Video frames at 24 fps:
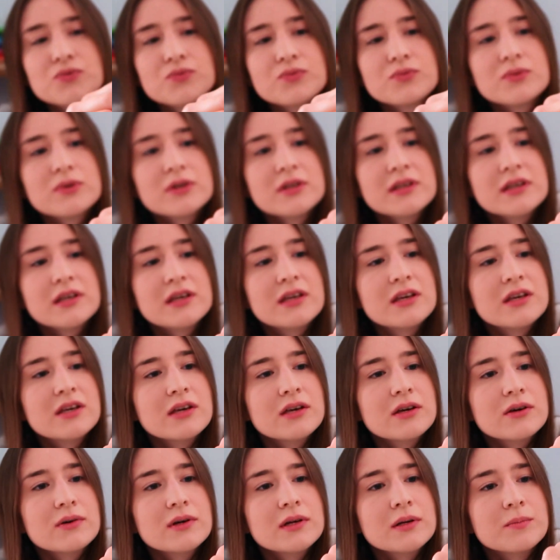really
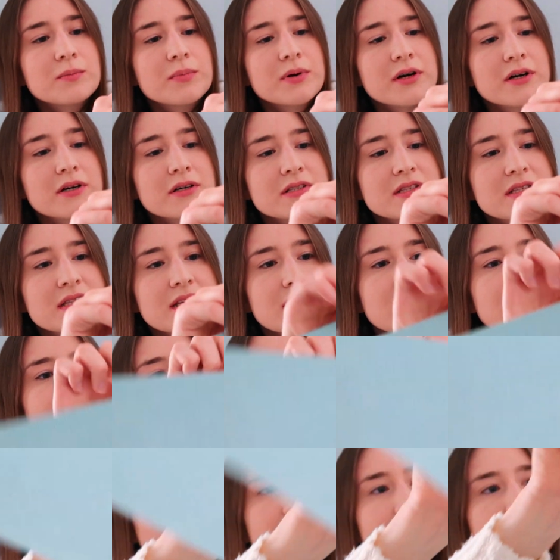cute in
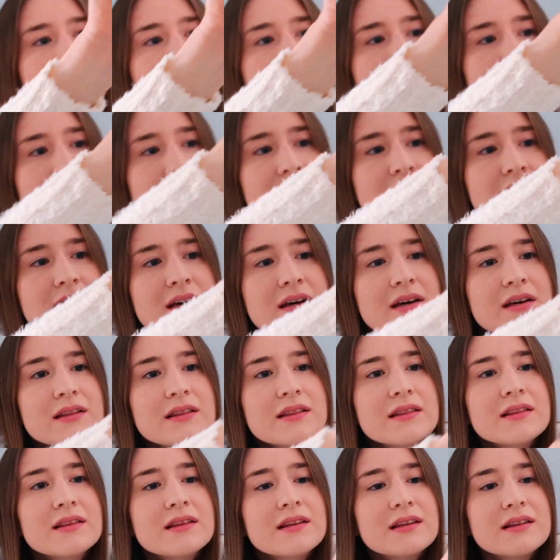person.
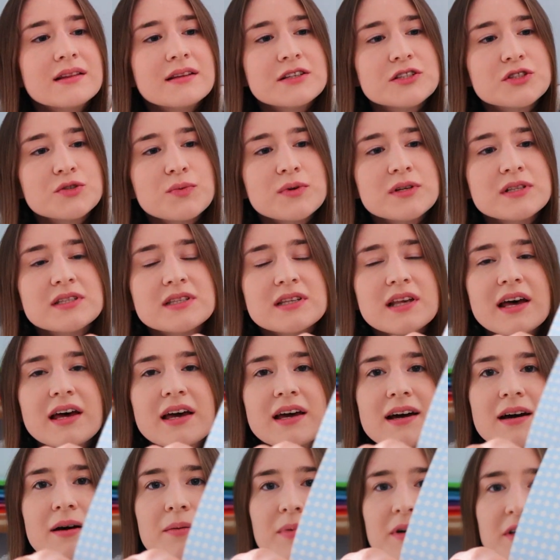And this one's
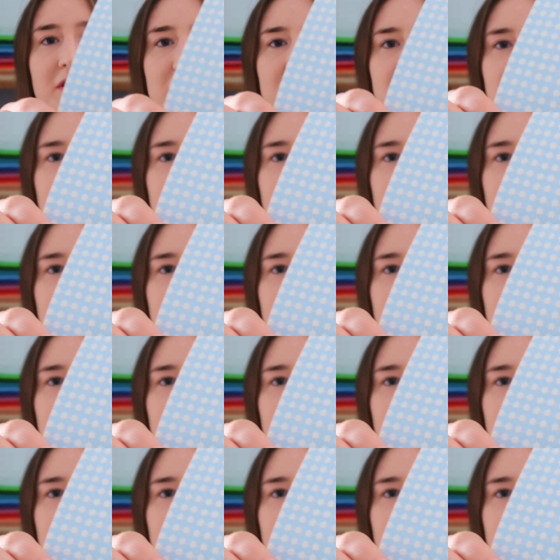like a bunch